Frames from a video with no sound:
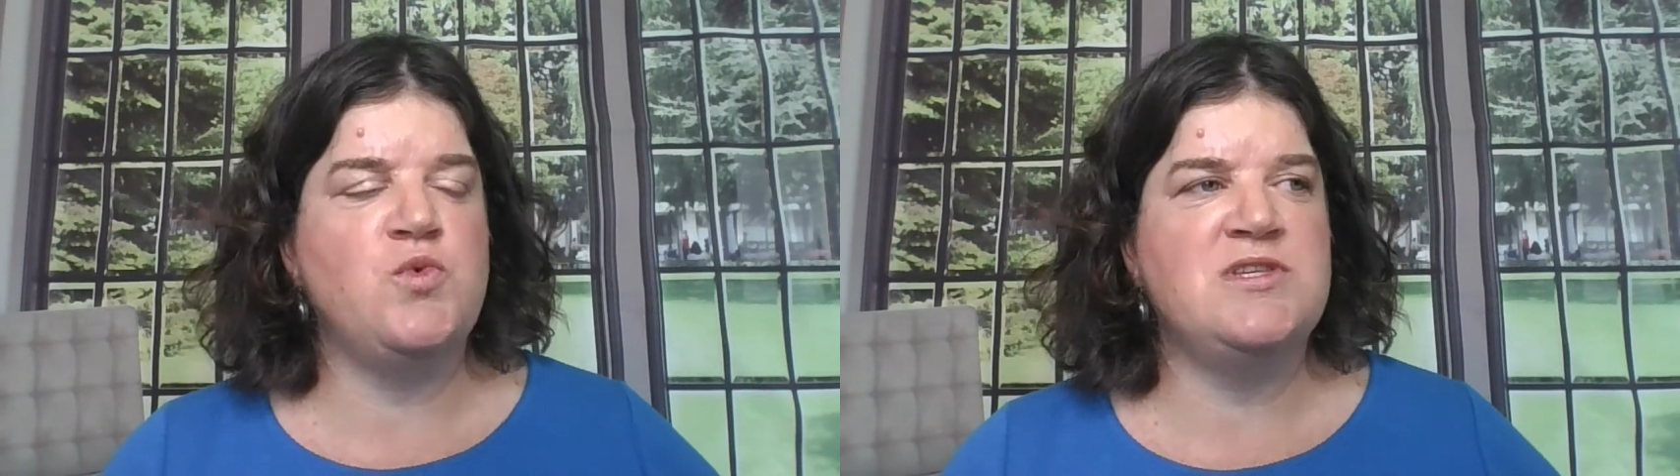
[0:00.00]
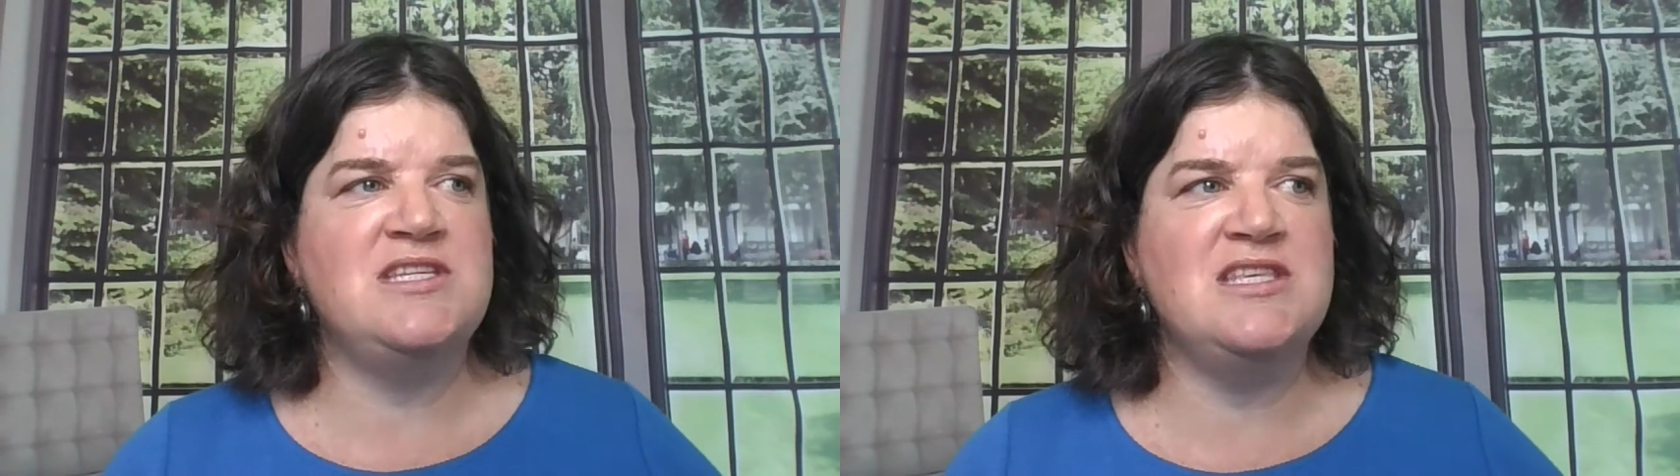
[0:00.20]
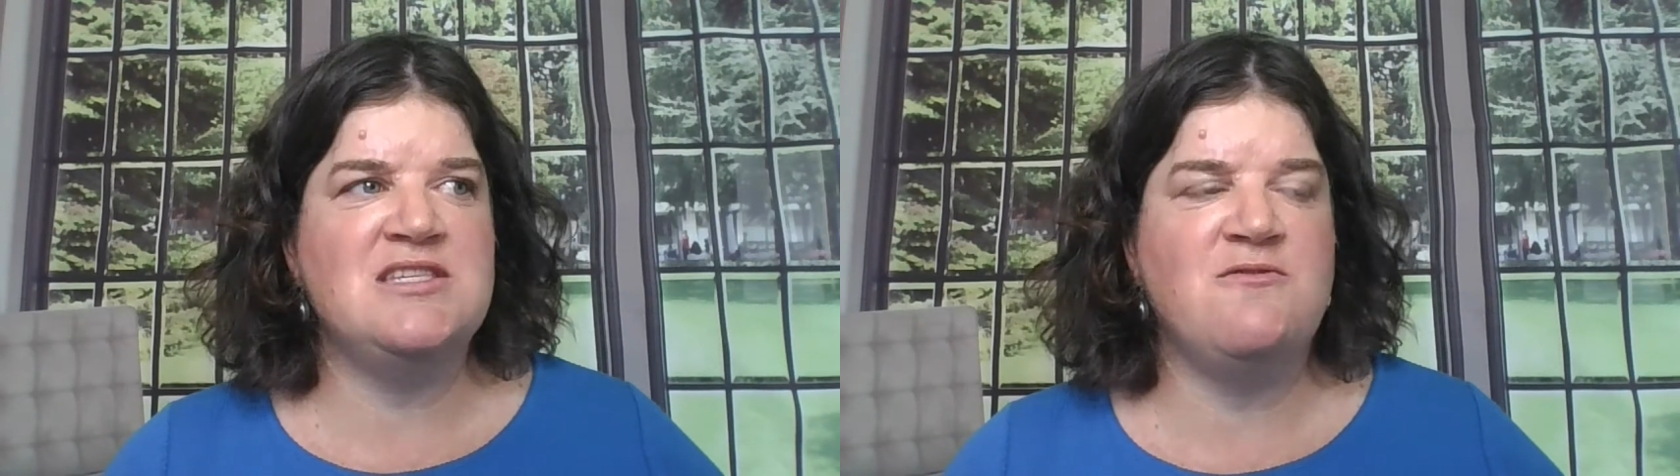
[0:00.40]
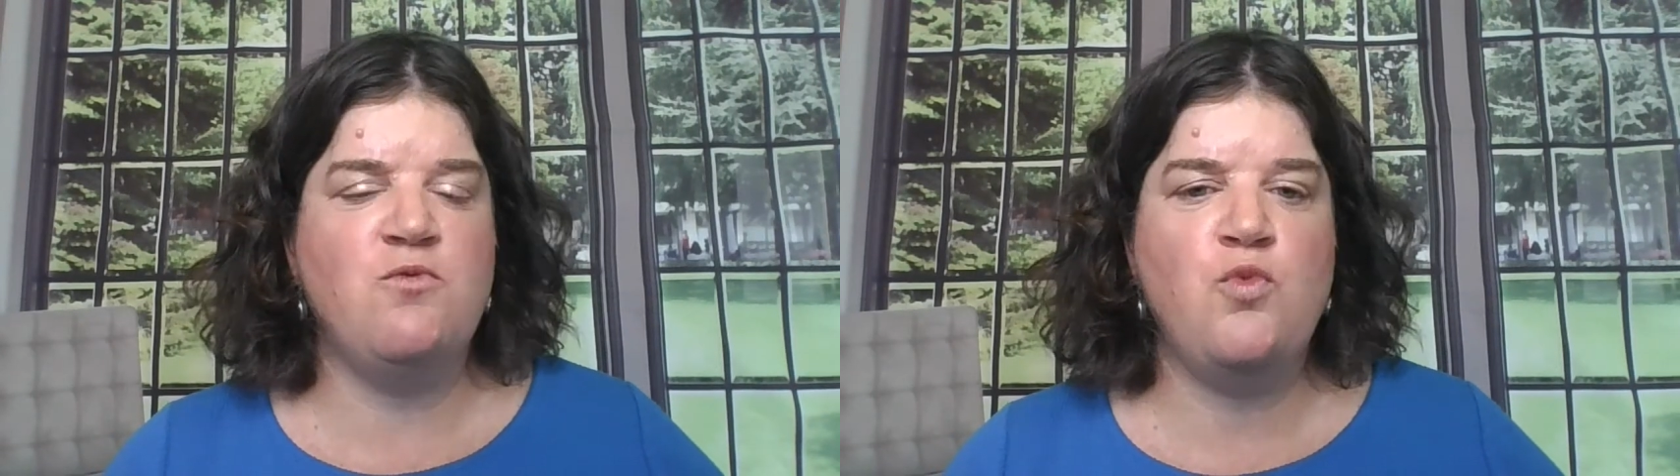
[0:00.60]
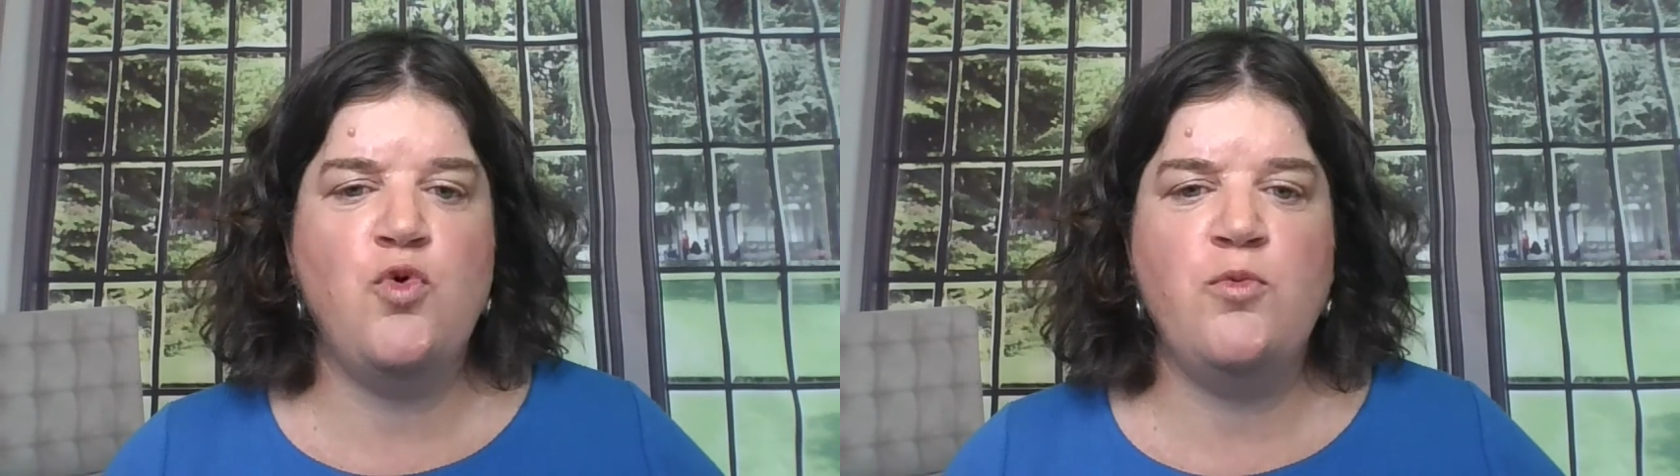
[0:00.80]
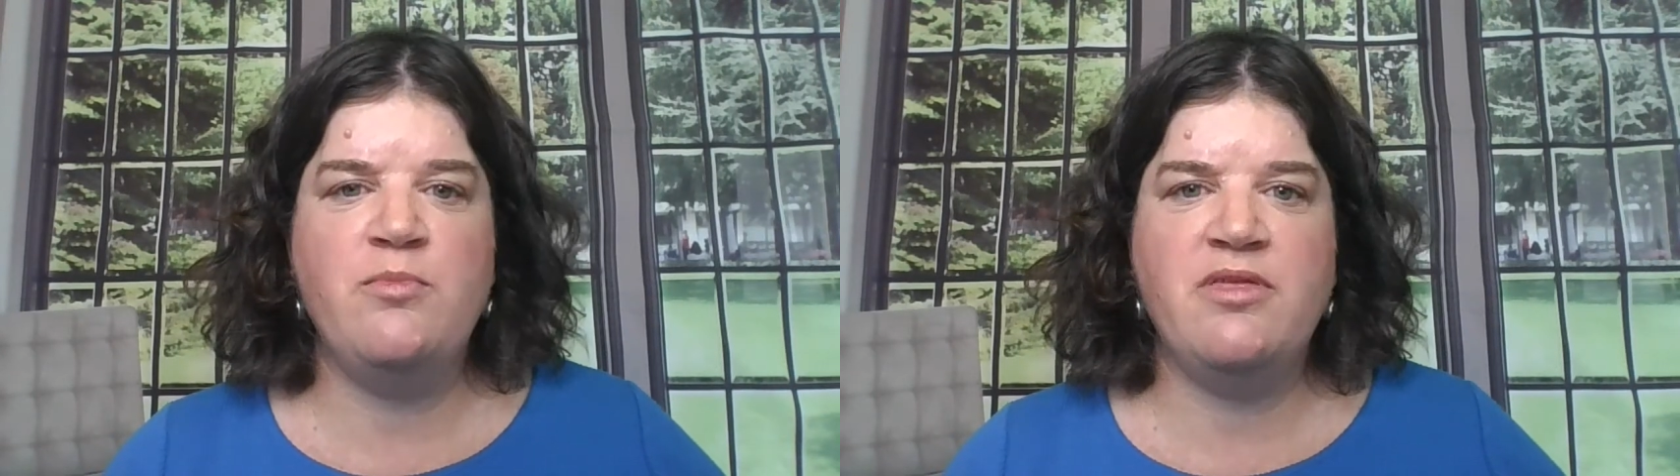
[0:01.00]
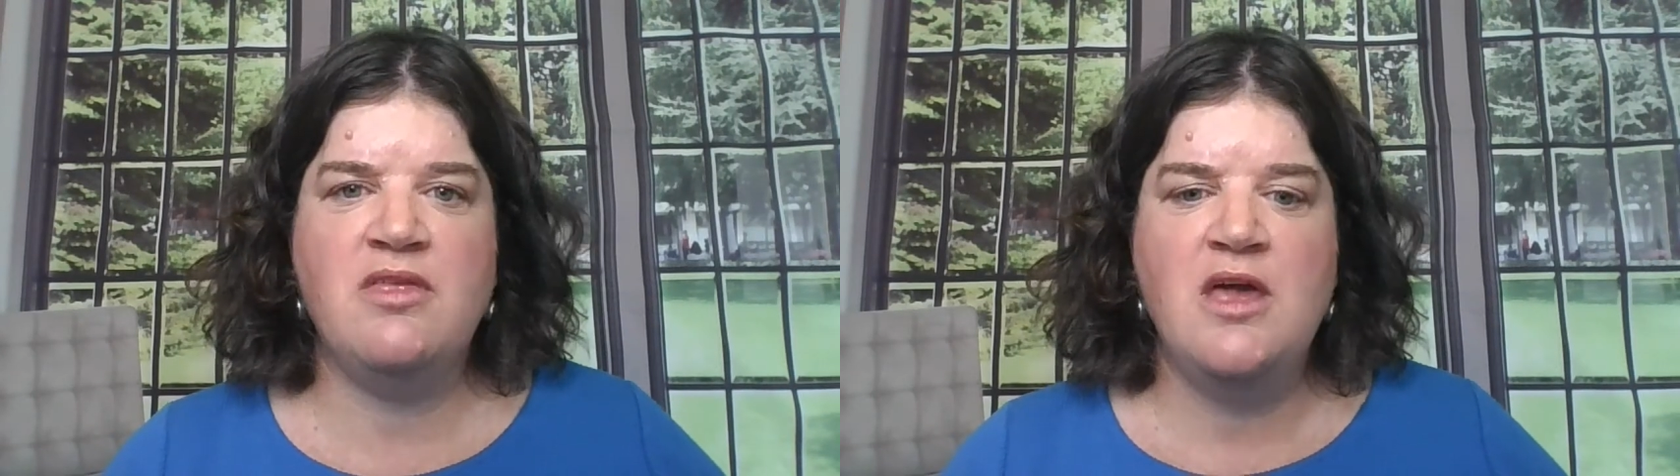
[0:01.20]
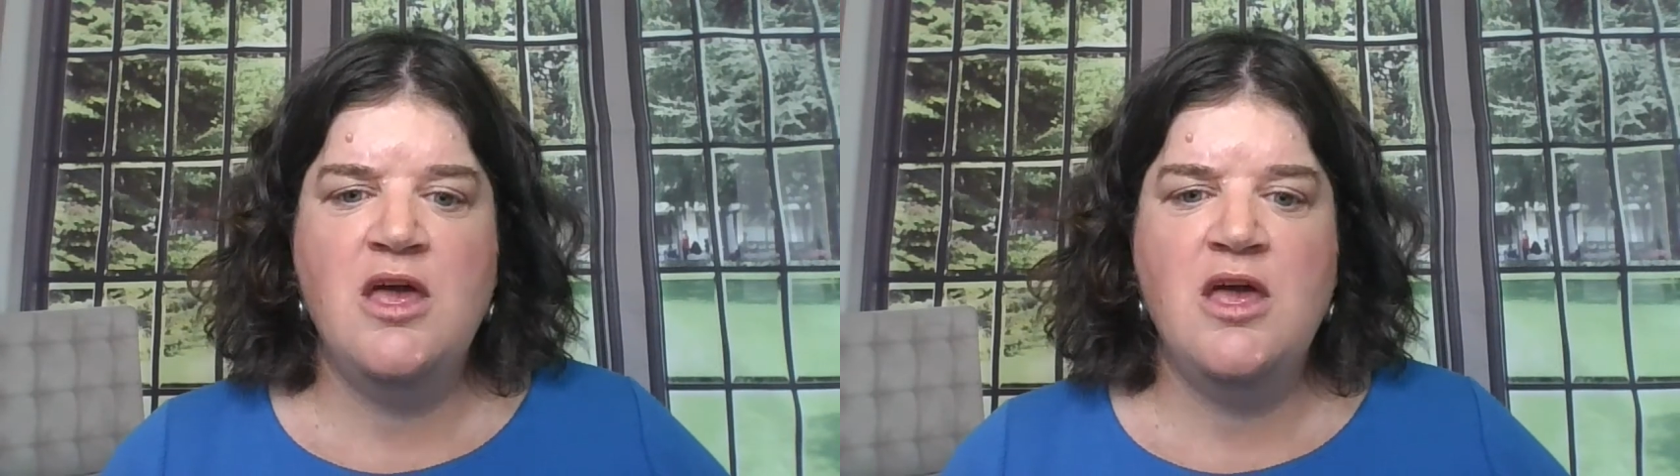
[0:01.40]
sense of warmth